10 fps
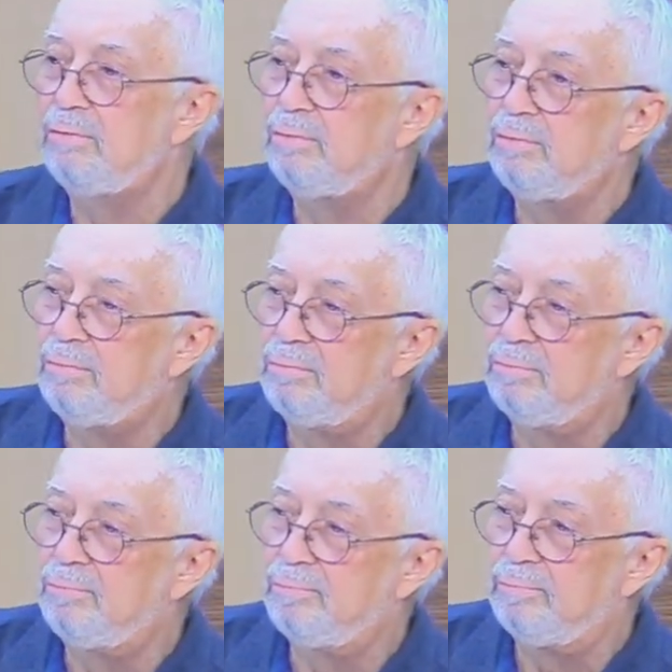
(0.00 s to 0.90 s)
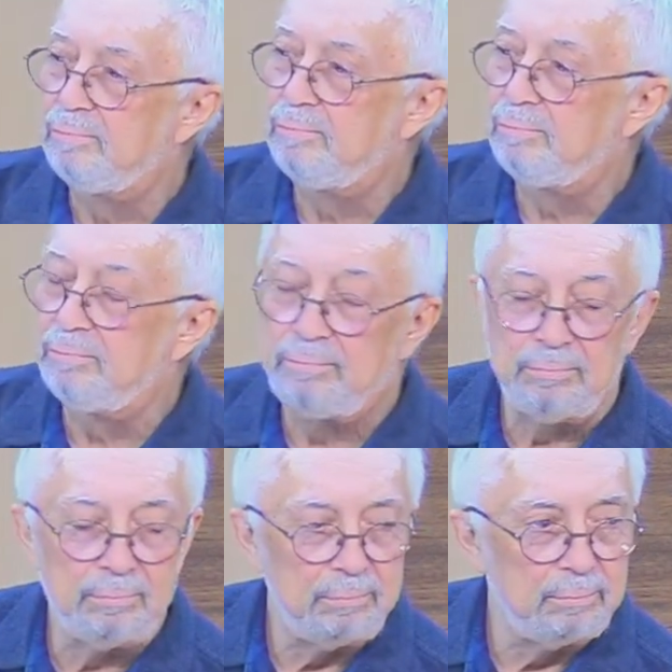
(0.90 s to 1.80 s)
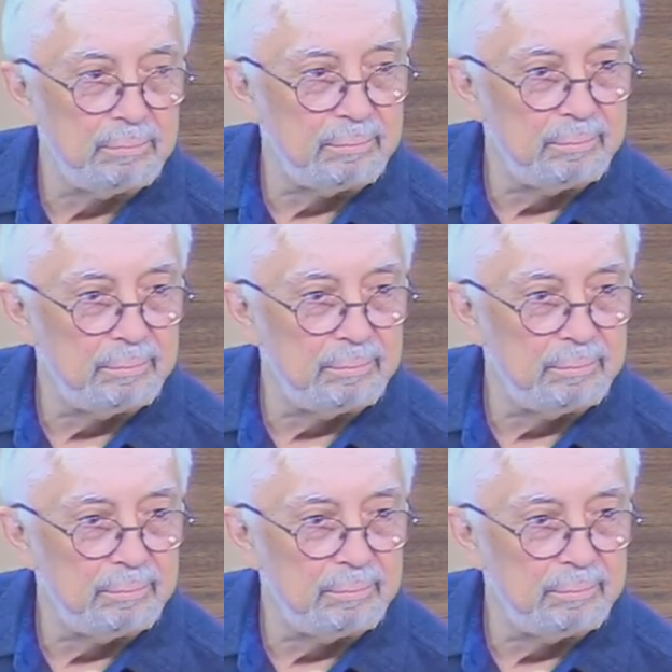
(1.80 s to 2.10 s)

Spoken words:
[no speech]